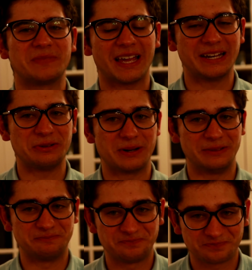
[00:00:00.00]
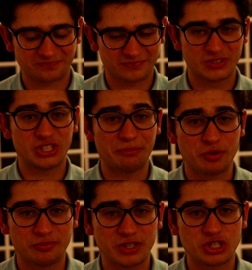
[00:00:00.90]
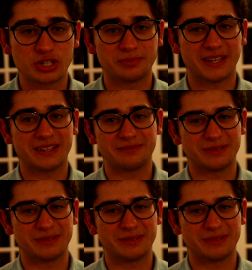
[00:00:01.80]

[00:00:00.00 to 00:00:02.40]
Anyway, general vision update,